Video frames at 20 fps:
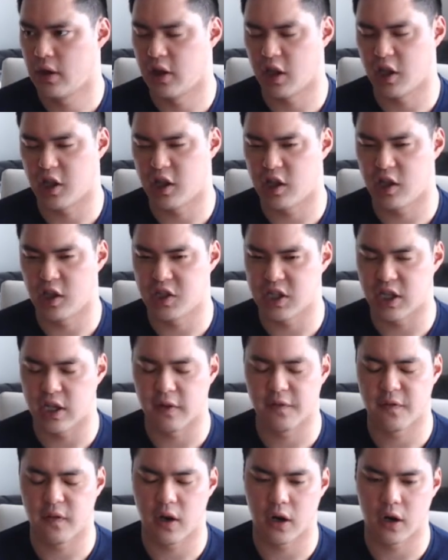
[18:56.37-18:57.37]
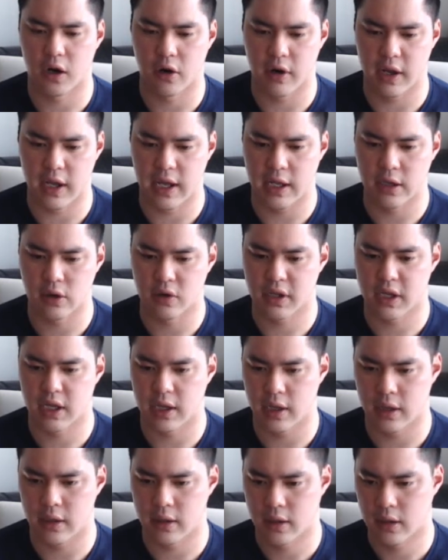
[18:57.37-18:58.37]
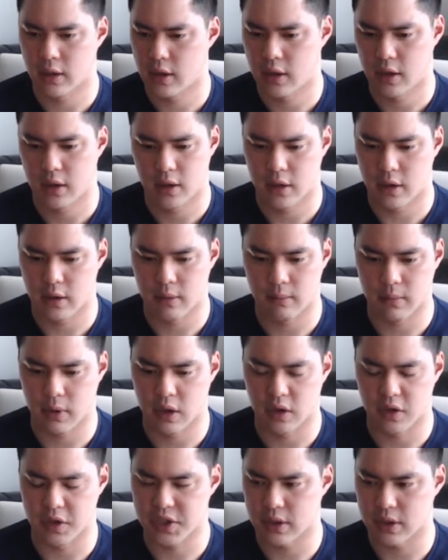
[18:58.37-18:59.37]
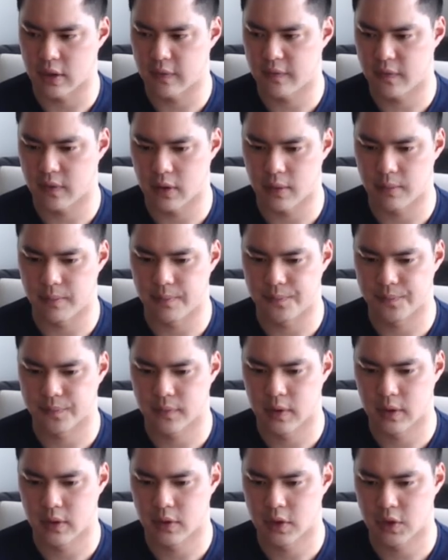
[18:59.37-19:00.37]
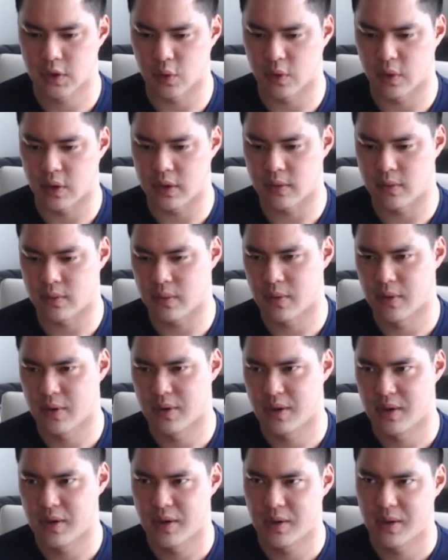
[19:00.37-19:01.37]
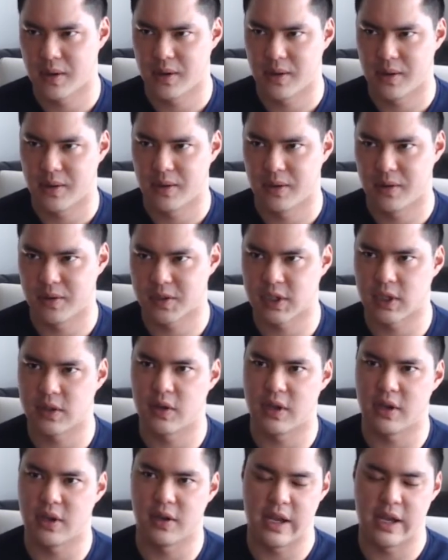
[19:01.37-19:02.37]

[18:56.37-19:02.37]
Like EGFR, ALK, all this stuff. So then you